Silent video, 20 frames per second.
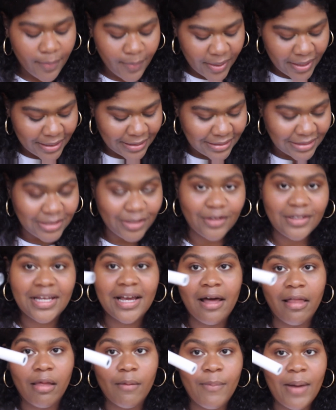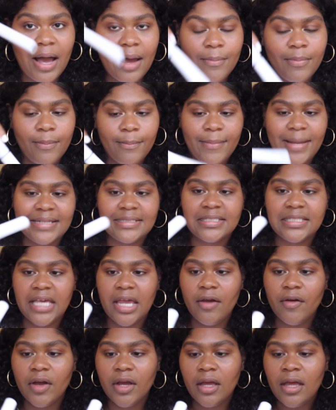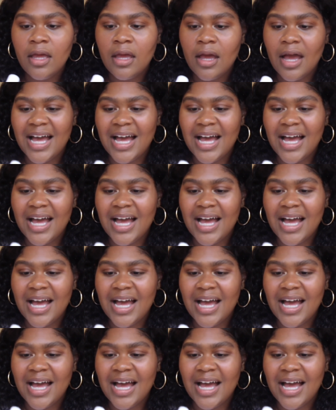but it's still the Colourpop mascara.